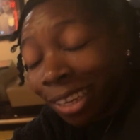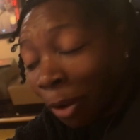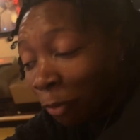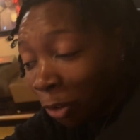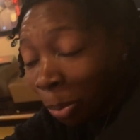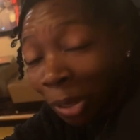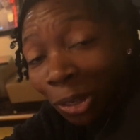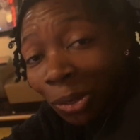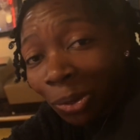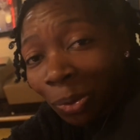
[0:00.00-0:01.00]
come for the
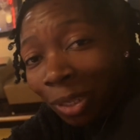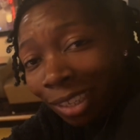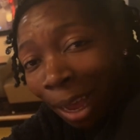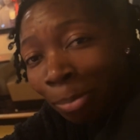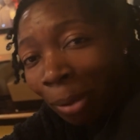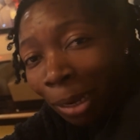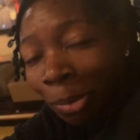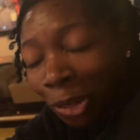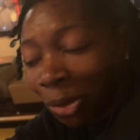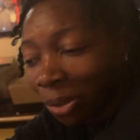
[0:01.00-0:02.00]
bill. Time to pay the
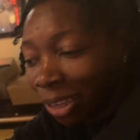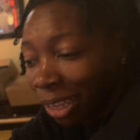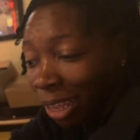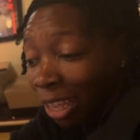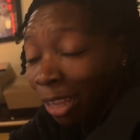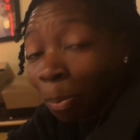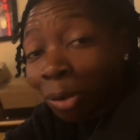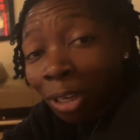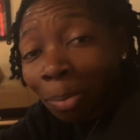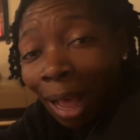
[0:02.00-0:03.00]
bill.
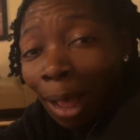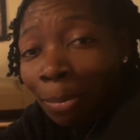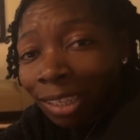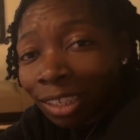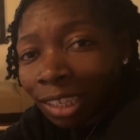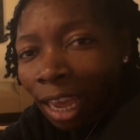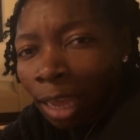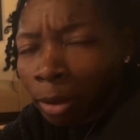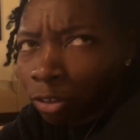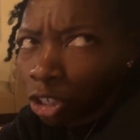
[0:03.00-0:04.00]
Pull up an iMessage
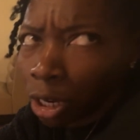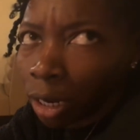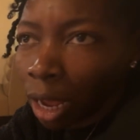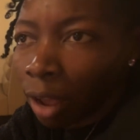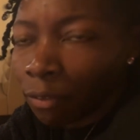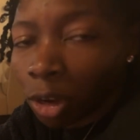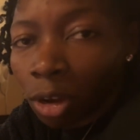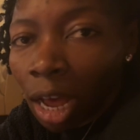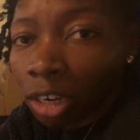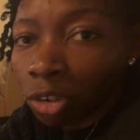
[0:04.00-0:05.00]
game if she got an
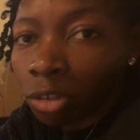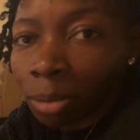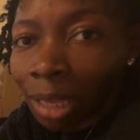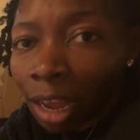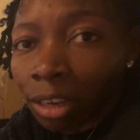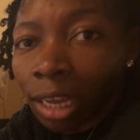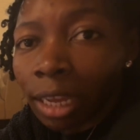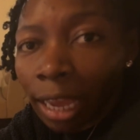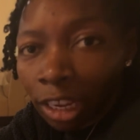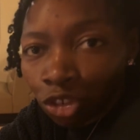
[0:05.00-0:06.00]
iPhone. I know some of y'all date
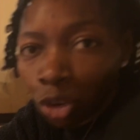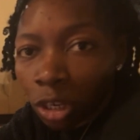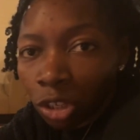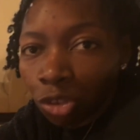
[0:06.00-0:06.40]
Android.